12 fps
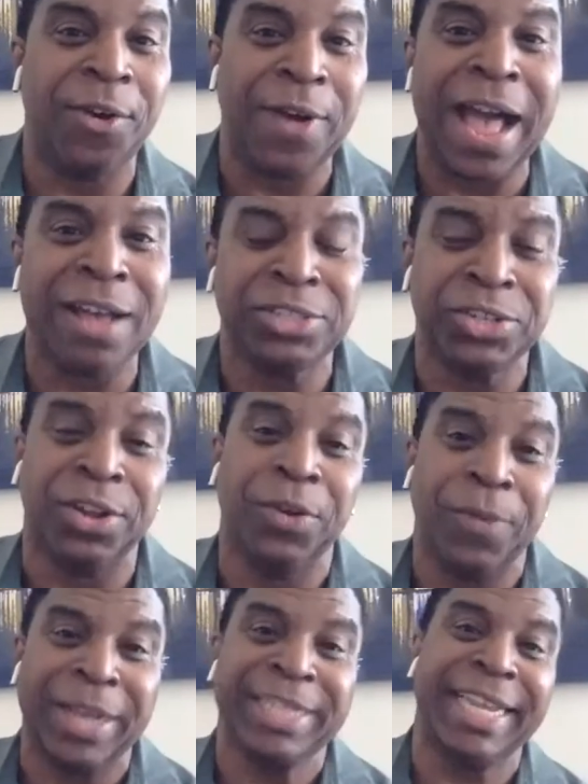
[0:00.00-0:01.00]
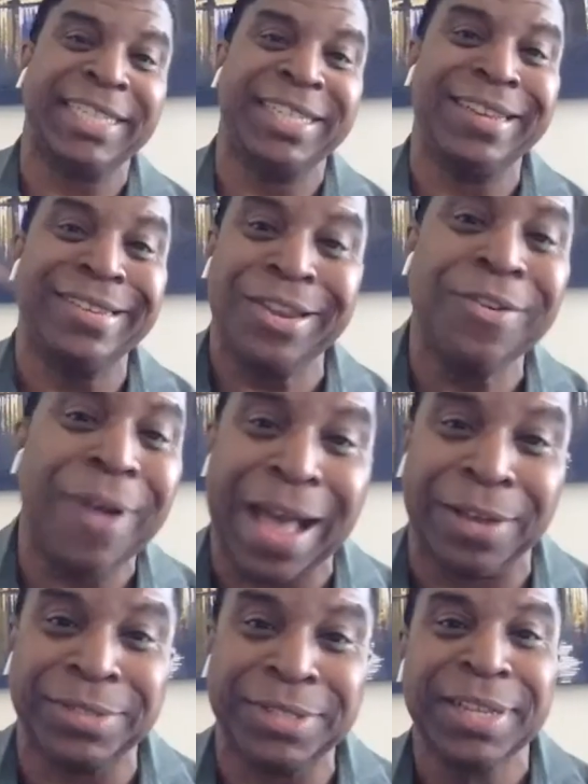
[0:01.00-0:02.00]
in your old house. You're going to wait to get to your new
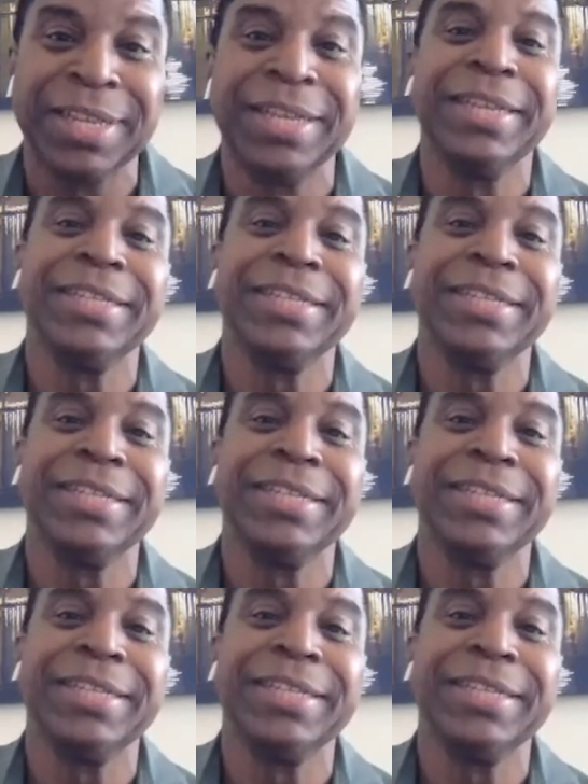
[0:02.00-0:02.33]
house